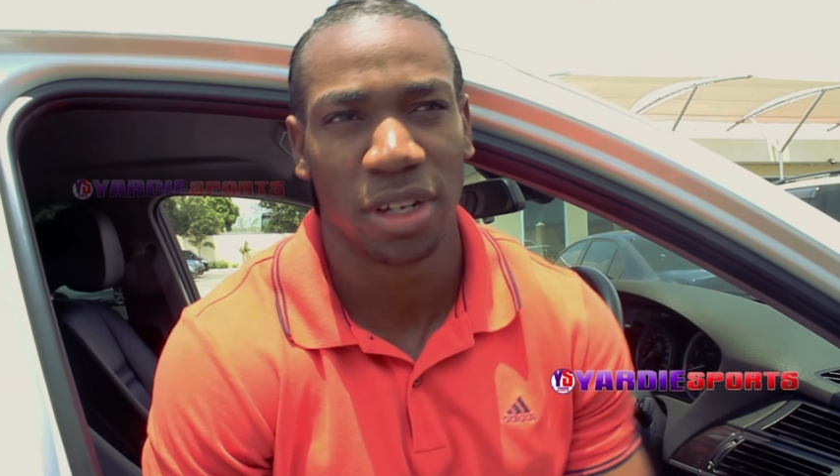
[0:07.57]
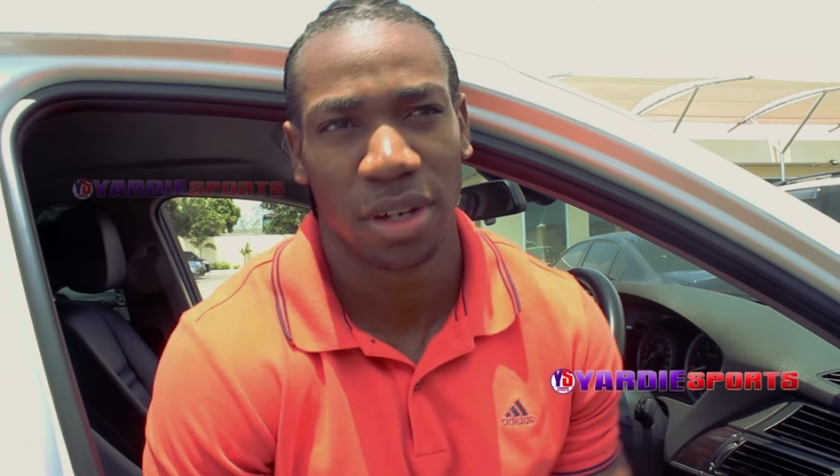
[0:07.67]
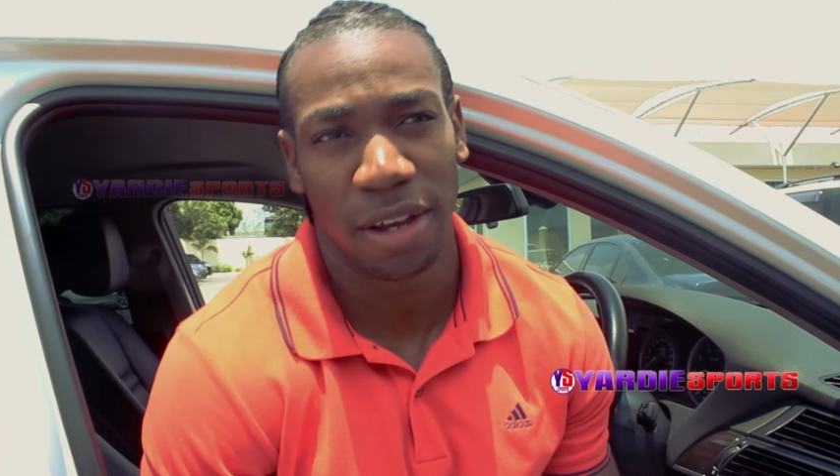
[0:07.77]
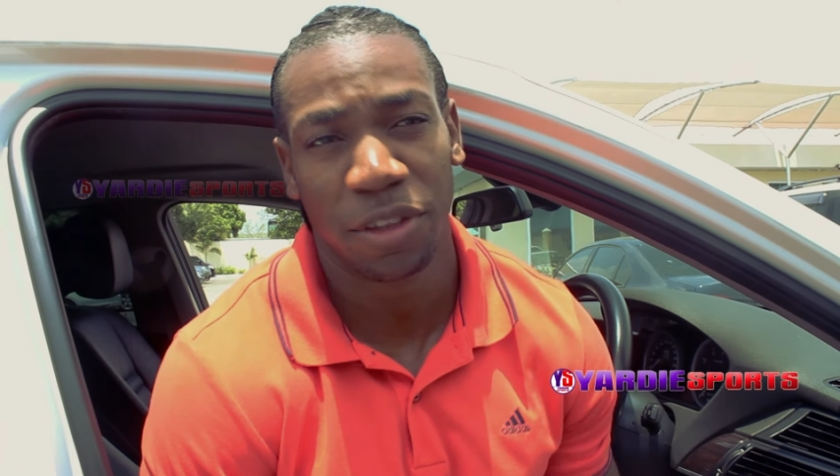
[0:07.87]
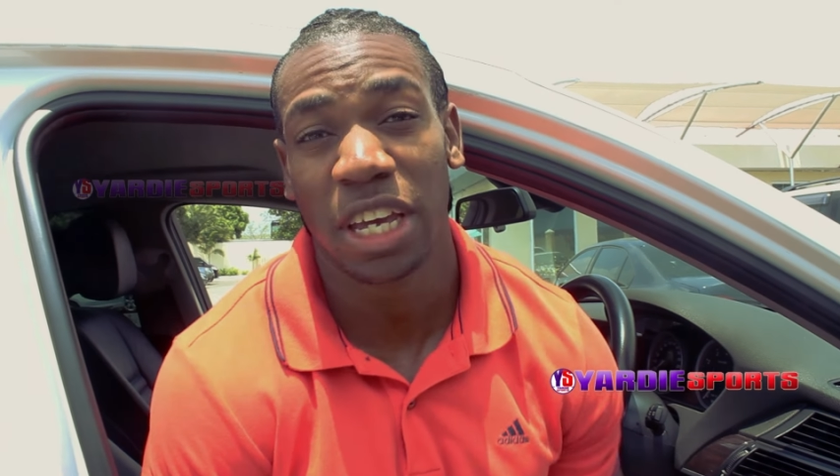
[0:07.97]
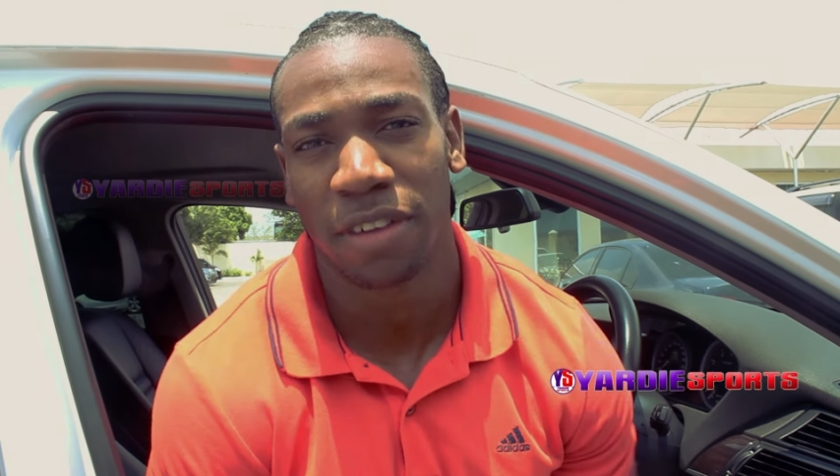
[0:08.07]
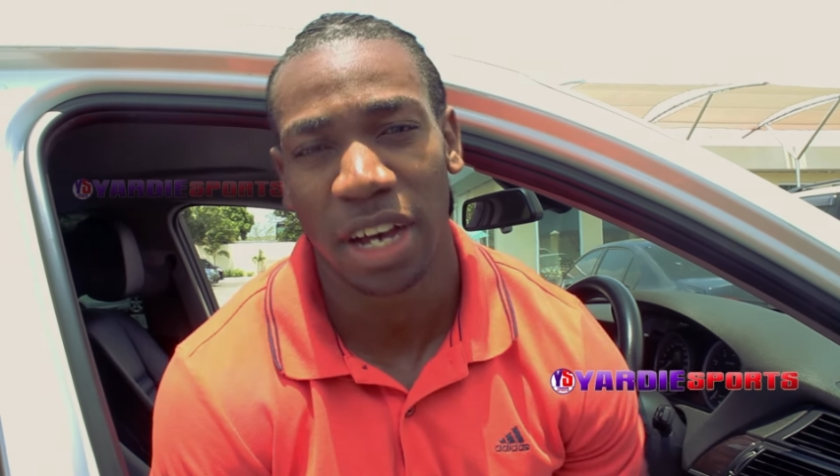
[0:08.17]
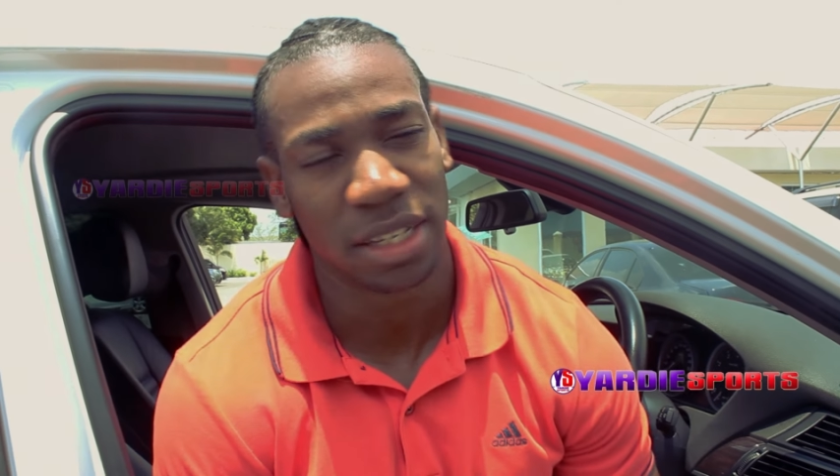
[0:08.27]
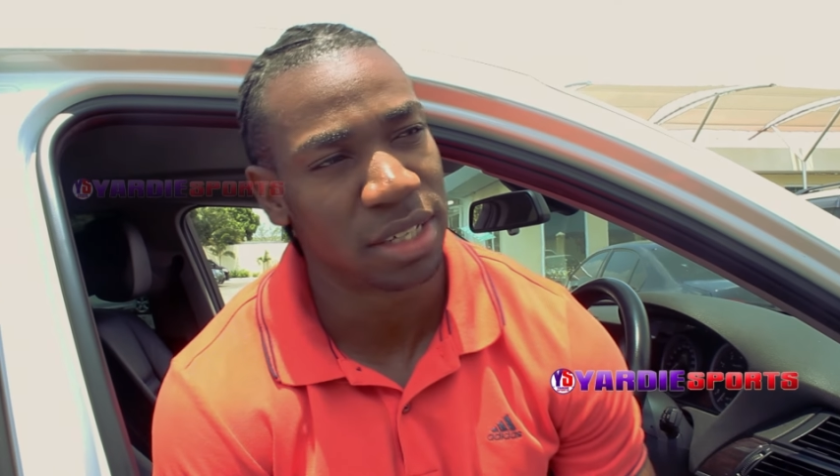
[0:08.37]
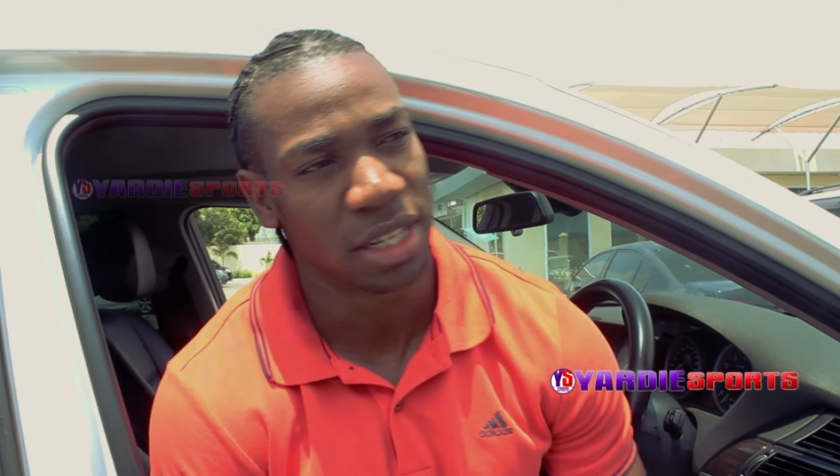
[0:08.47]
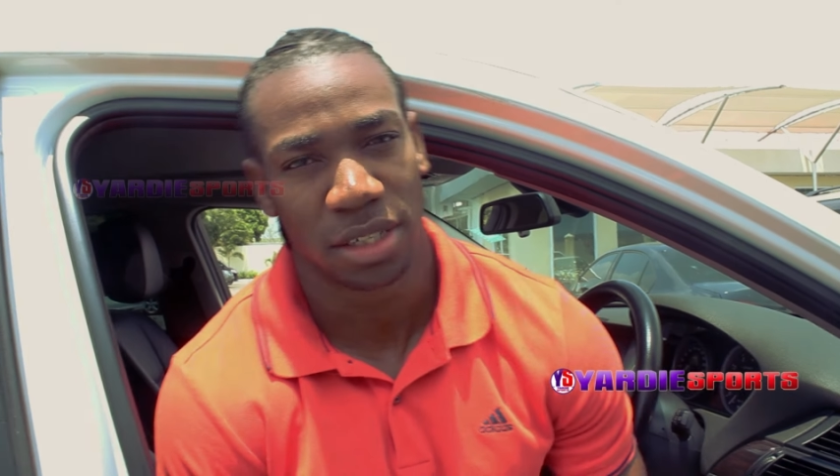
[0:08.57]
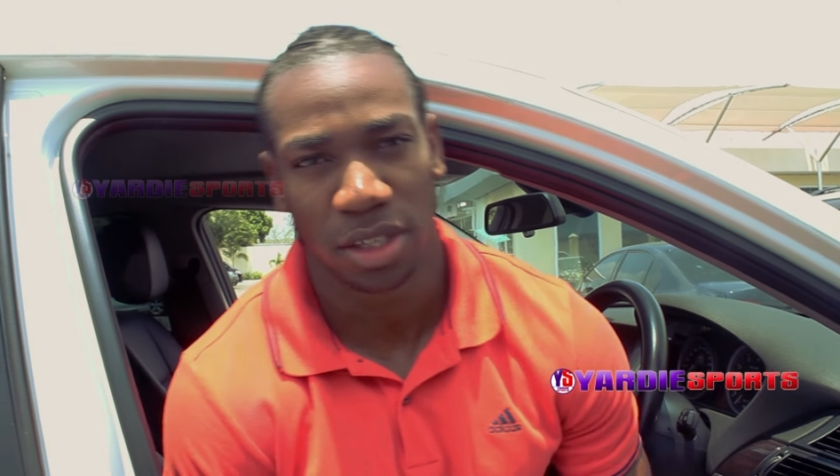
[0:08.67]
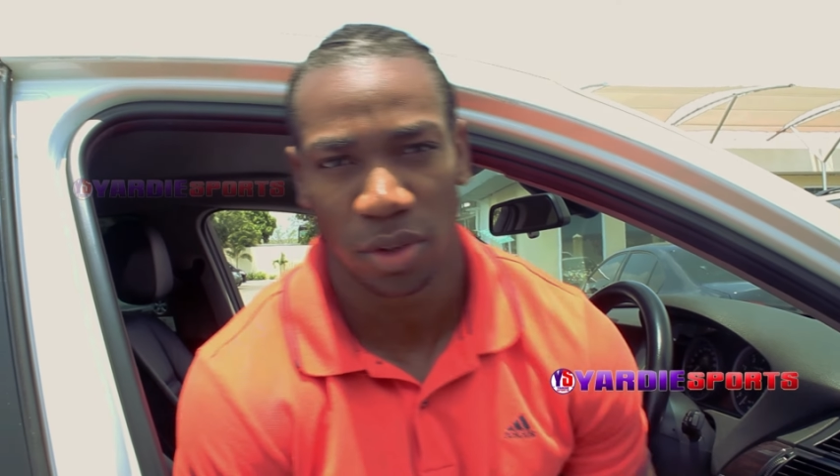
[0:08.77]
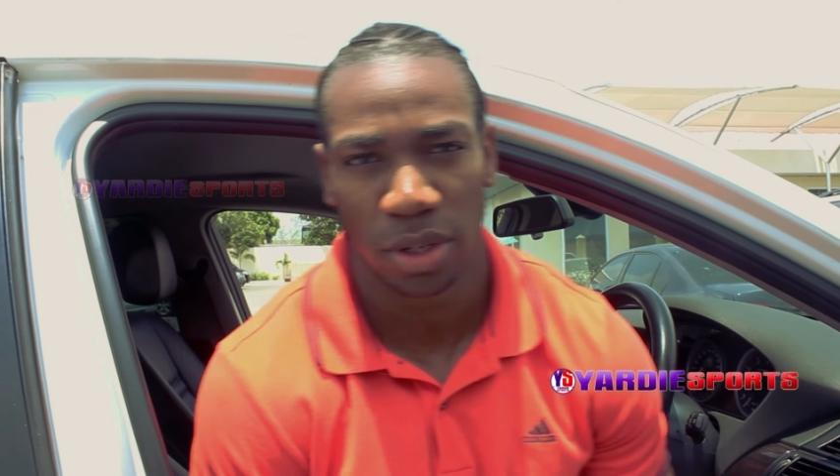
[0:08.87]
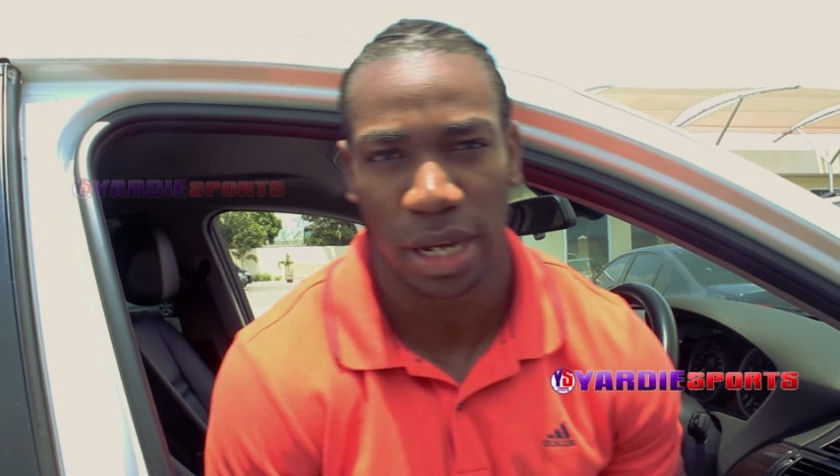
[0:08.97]
I have to give God thanks, you
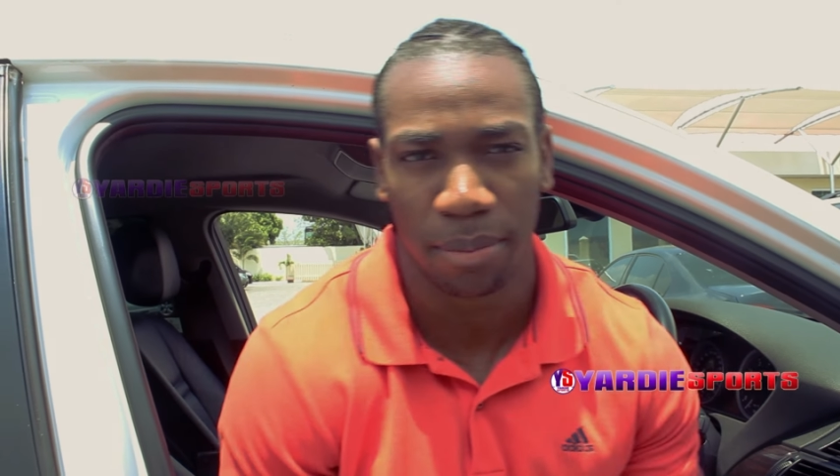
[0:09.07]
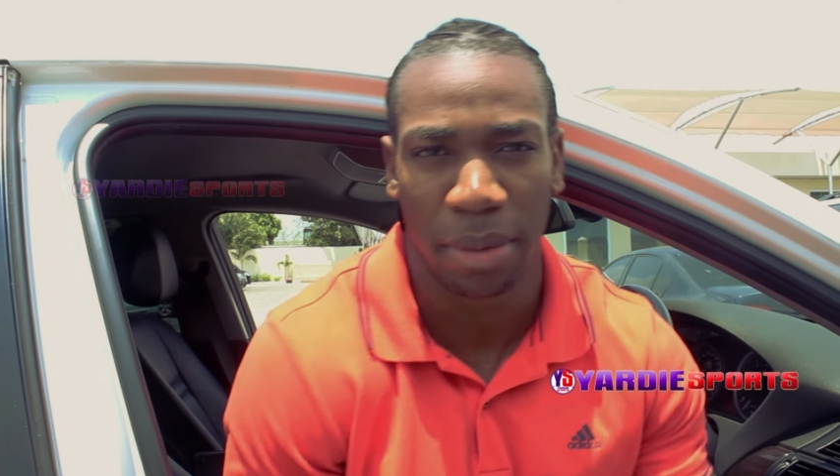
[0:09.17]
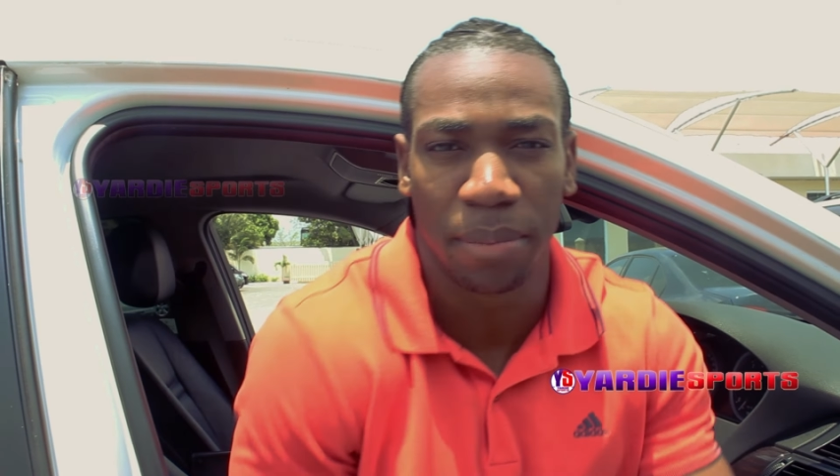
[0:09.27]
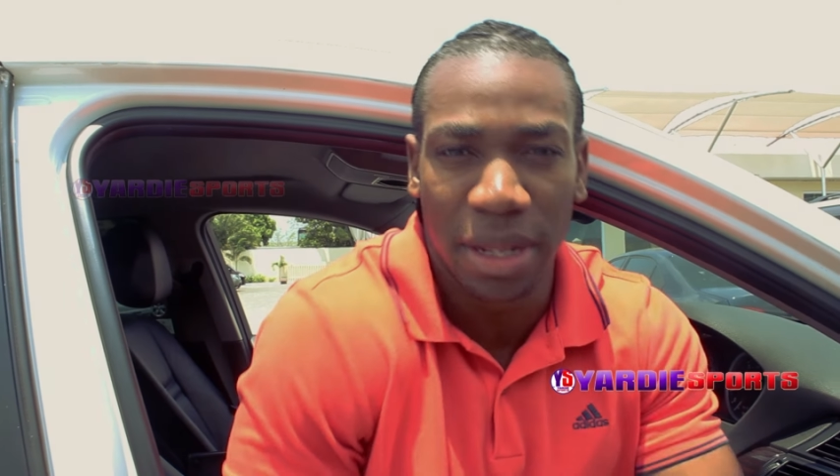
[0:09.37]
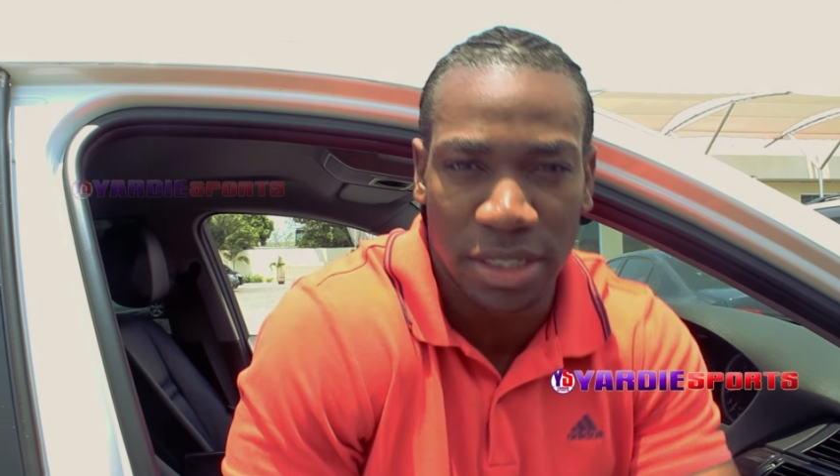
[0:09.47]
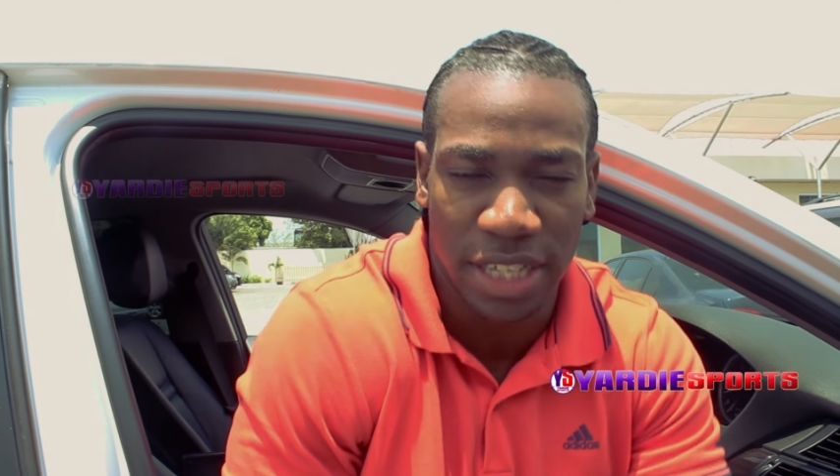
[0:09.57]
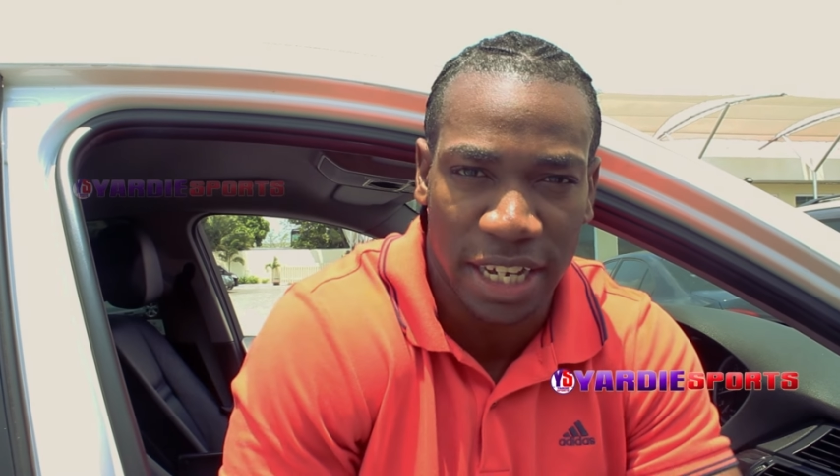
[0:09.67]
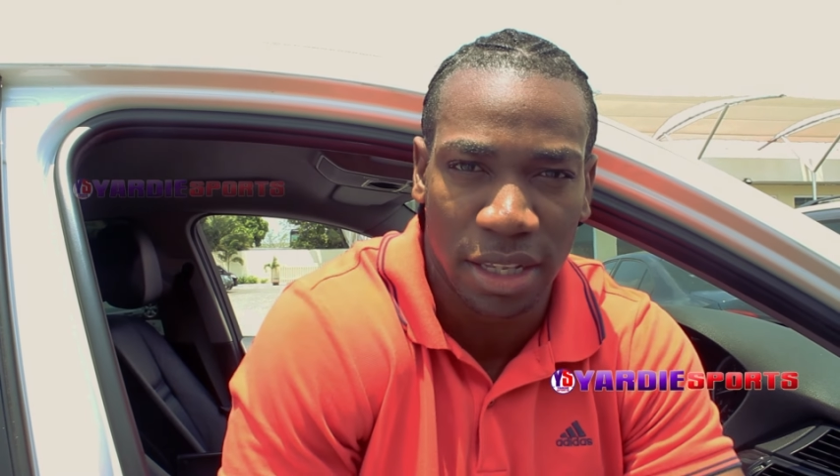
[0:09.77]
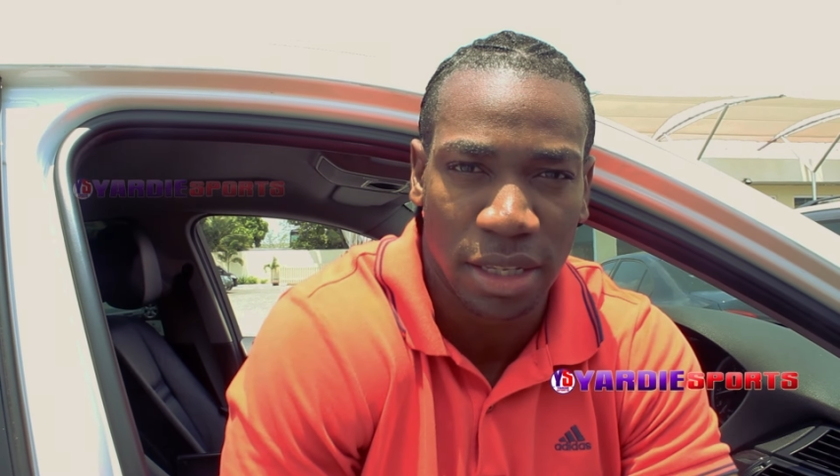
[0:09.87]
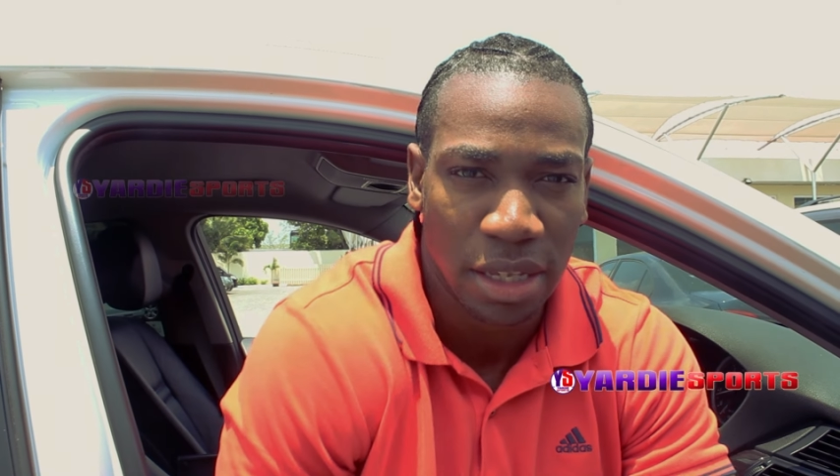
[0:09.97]
know, I'm a military again.